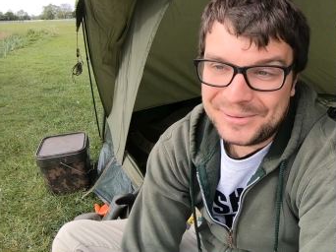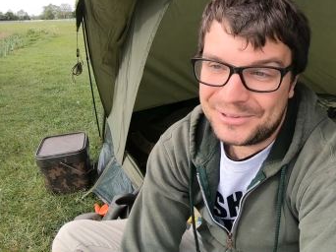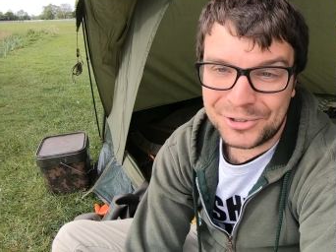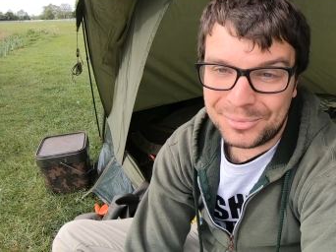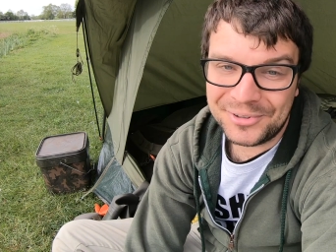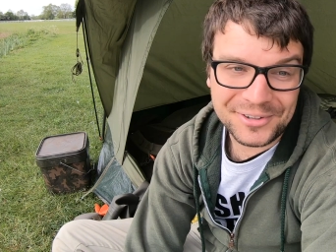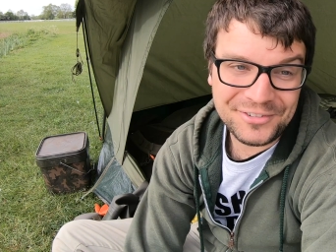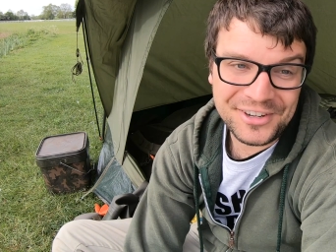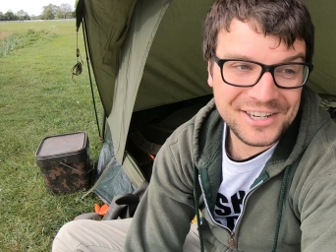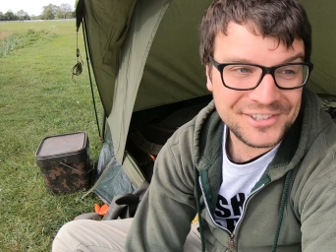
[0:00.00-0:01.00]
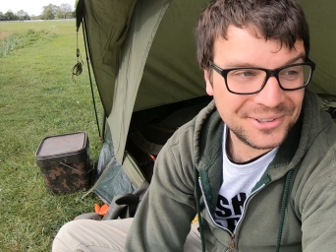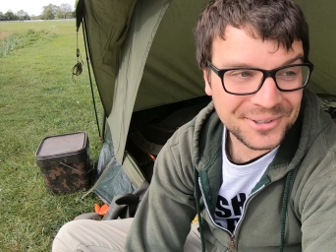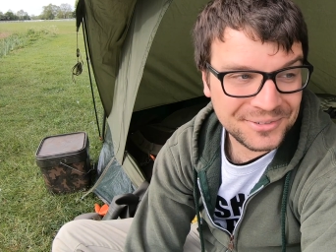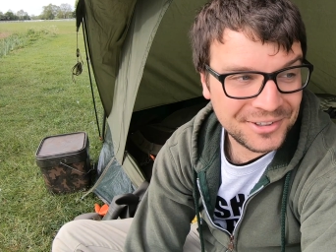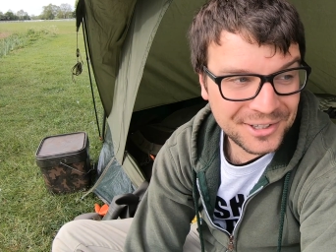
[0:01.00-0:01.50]
trouble the fish
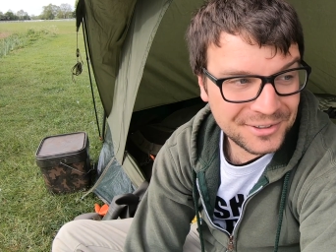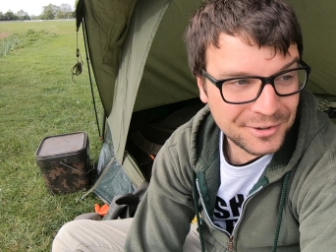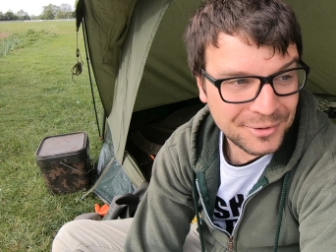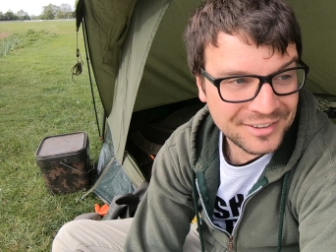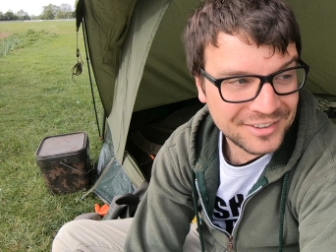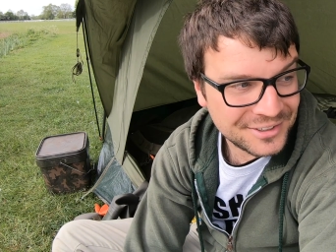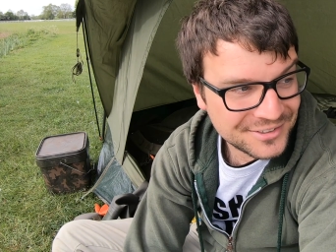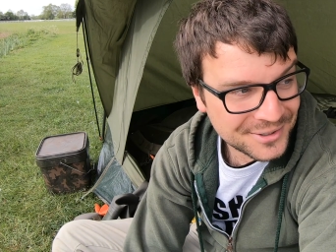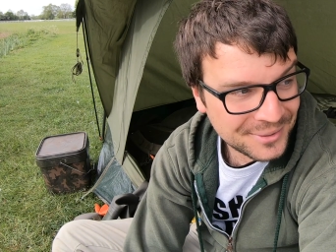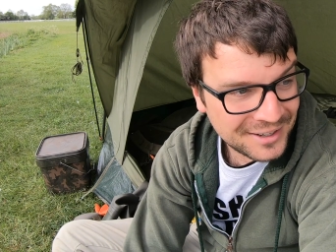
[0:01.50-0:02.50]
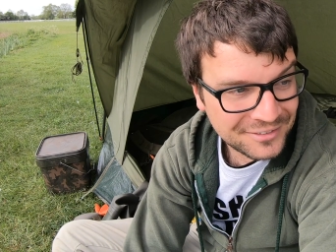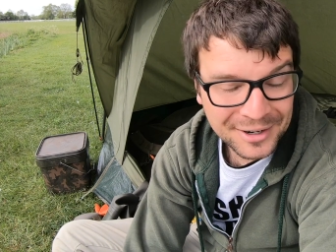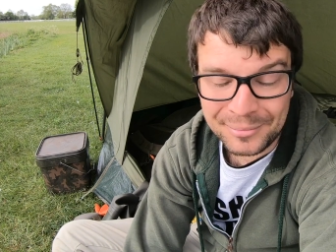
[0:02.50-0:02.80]
or the residents or whatever.